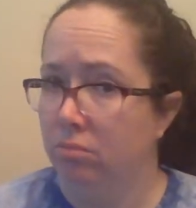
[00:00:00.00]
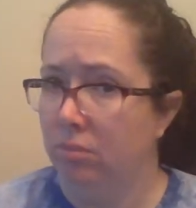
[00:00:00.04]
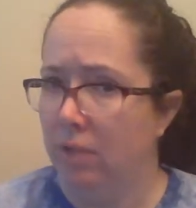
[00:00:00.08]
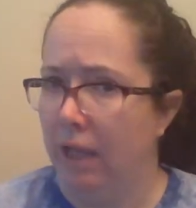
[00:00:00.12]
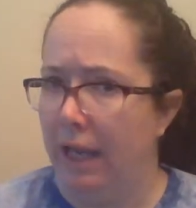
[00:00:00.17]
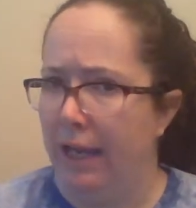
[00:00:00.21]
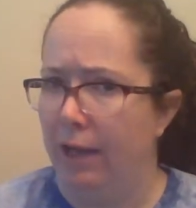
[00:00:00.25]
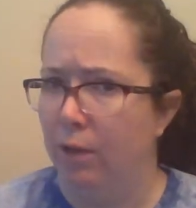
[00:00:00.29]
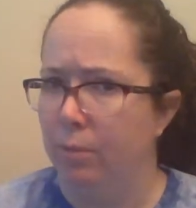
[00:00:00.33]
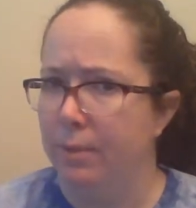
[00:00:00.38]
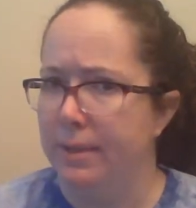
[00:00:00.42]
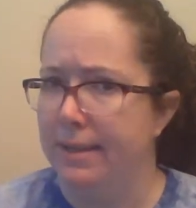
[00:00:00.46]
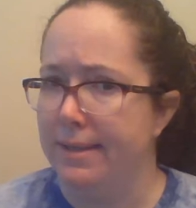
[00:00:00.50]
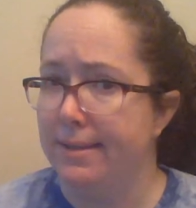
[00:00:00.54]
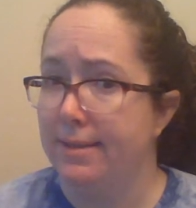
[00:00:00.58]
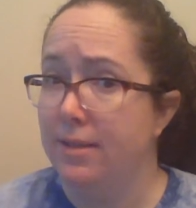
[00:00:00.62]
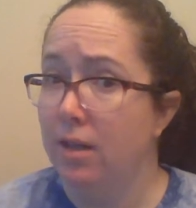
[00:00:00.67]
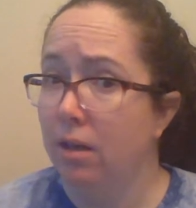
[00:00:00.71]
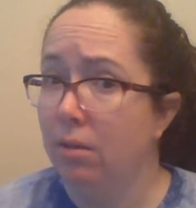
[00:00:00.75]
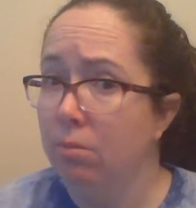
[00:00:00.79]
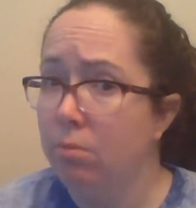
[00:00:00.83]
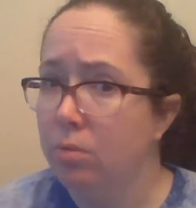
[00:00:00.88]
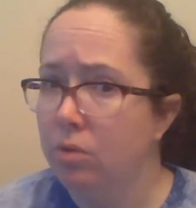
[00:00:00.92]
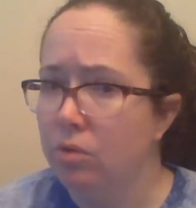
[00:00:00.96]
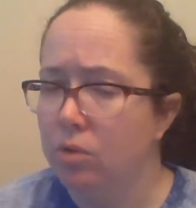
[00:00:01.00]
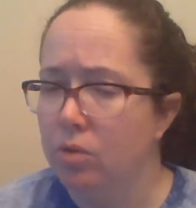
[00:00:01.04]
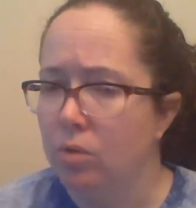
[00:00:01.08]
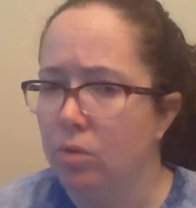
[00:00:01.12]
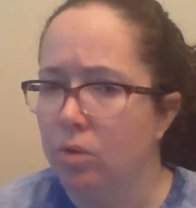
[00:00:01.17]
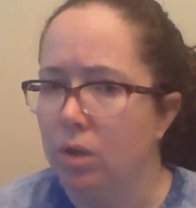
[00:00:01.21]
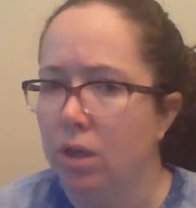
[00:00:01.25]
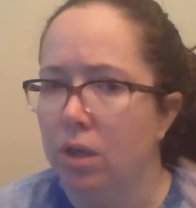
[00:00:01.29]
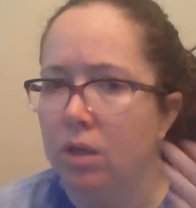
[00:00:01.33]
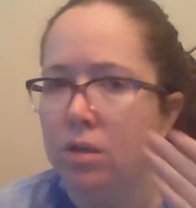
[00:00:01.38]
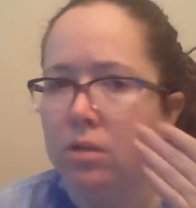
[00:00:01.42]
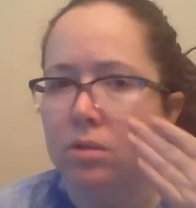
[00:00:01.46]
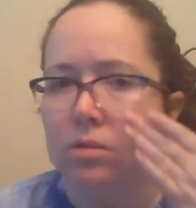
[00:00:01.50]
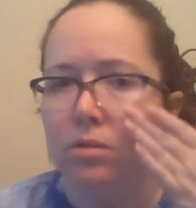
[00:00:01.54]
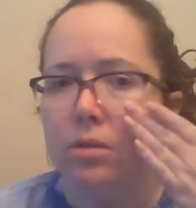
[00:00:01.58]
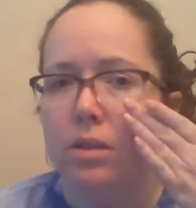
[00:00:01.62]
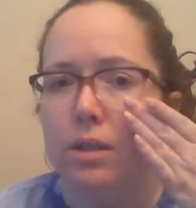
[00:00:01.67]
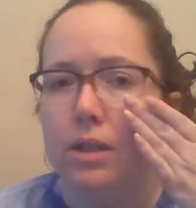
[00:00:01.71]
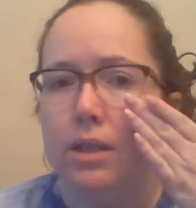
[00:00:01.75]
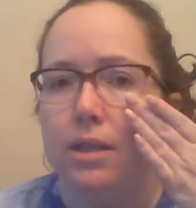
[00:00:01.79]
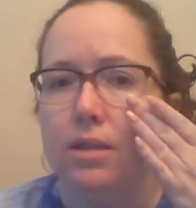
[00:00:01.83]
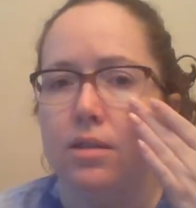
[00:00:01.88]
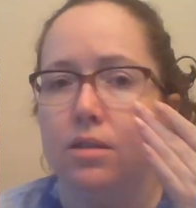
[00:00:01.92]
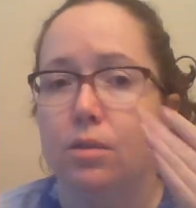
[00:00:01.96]
Albus Dumbledore
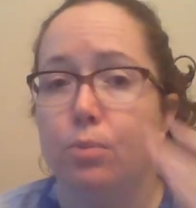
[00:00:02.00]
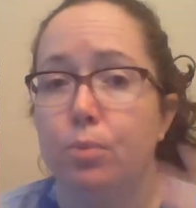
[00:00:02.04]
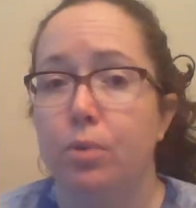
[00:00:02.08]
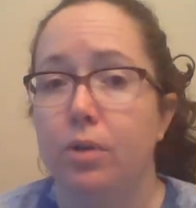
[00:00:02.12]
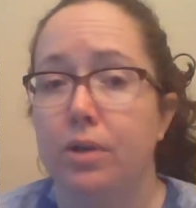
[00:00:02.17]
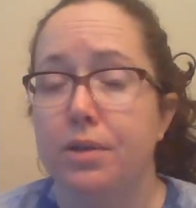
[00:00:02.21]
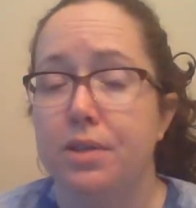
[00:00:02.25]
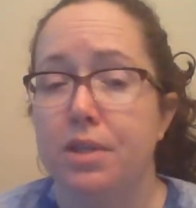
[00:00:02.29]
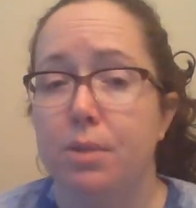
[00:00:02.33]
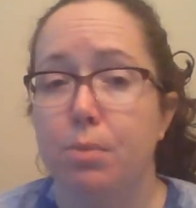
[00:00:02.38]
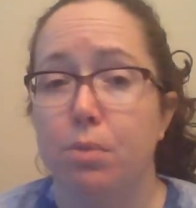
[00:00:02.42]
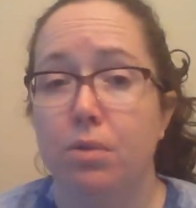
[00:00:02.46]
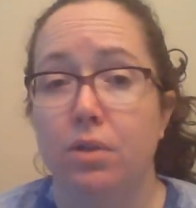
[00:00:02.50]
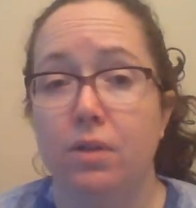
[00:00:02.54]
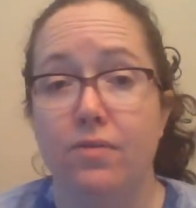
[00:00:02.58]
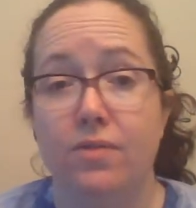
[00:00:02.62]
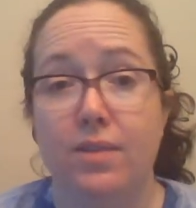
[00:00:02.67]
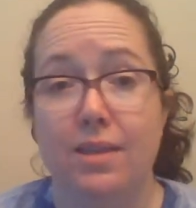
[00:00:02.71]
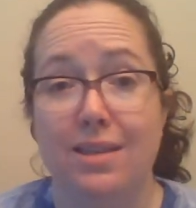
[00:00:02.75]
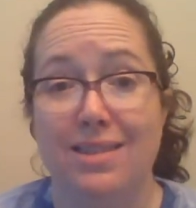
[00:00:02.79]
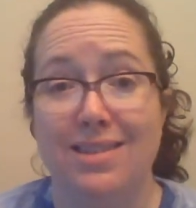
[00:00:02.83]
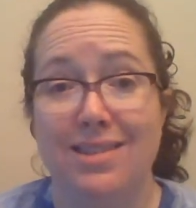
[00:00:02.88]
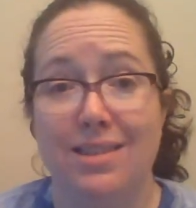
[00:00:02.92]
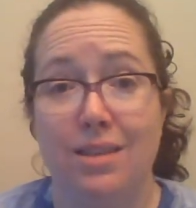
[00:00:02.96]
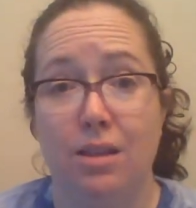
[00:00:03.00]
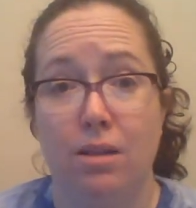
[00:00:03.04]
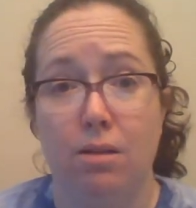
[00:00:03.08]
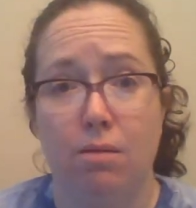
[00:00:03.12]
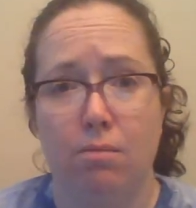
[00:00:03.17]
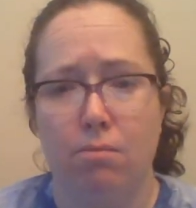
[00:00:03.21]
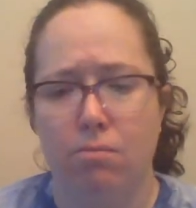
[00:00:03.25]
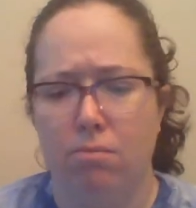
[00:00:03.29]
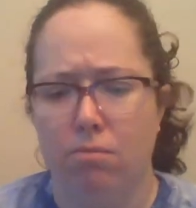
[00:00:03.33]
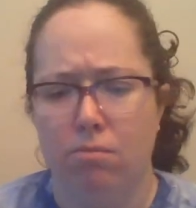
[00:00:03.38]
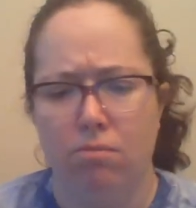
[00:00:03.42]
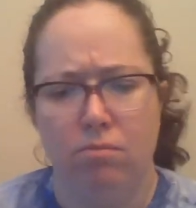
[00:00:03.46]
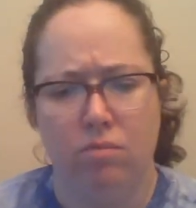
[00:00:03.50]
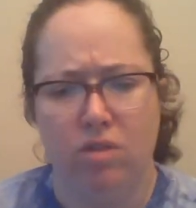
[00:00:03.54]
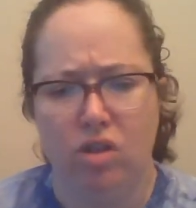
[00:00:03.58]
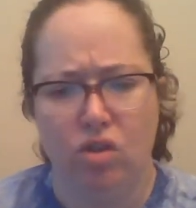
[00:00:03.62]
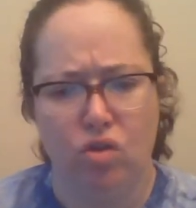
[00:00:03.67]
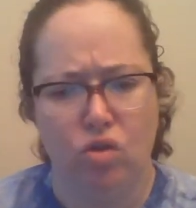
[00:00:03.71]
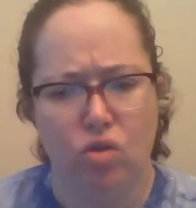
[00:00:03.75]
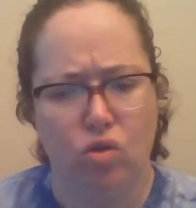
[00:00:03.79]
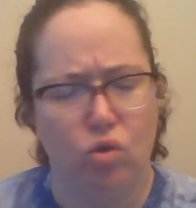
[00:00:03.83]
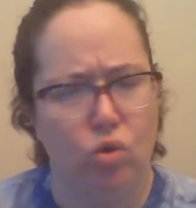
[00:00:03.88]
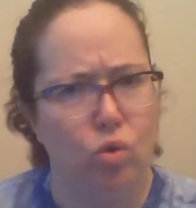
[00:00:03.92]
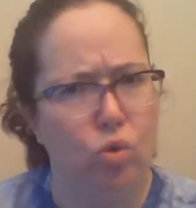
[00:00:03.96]
is the principal of this
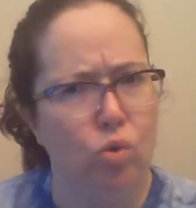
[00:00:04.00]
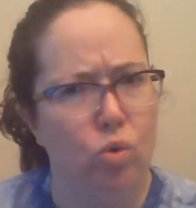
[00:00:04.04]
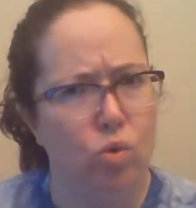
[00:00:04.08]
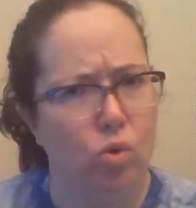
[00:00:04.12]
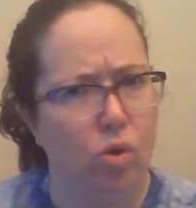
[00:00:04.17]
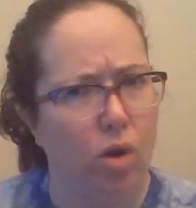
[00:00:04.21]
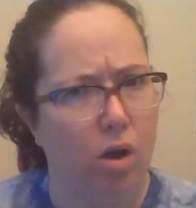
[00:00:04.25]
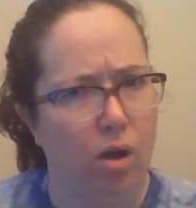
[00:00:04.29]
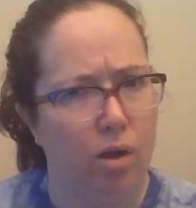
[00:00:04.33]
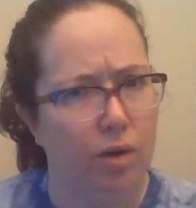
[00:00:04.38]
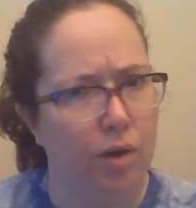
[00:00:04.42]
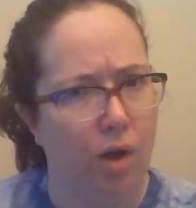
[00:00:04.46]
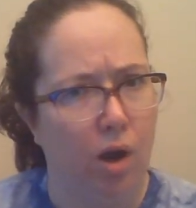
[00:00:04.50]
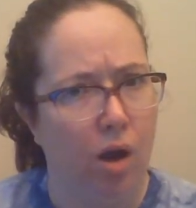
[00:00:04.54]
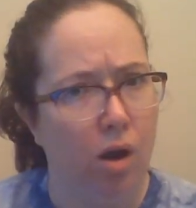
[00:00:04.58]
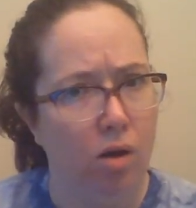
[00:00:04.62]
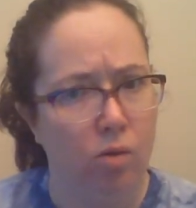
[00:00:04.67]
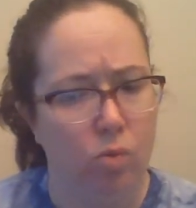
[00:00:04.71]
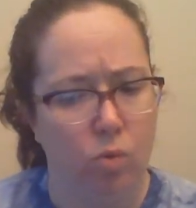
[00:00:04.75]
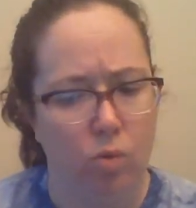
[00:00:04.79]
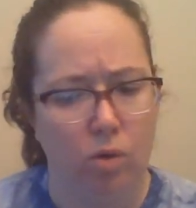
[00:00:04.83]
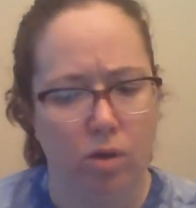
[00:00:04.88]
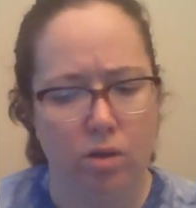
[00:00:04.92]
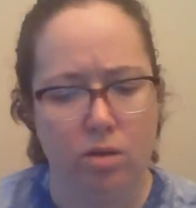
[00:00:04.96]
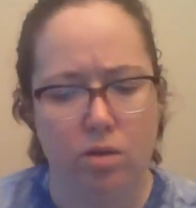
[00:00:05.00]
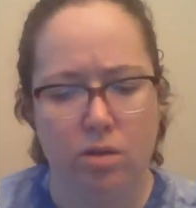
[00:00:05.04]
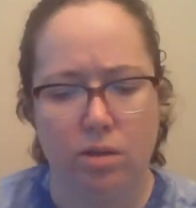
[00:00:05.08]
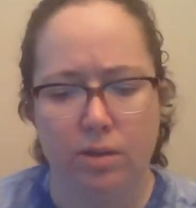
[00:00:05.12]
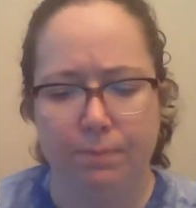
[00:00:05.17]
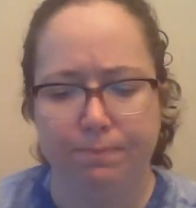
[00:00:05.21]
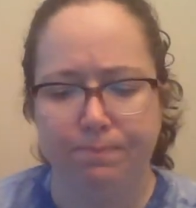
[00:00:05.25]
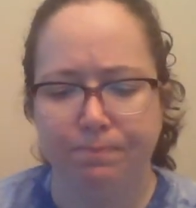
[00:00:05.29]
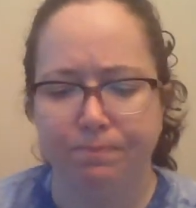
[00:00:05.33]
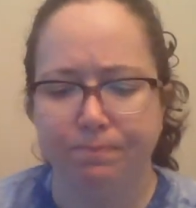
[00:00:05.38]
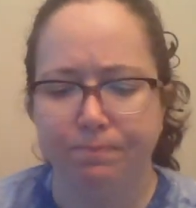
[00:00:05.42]
school called Hogwarts.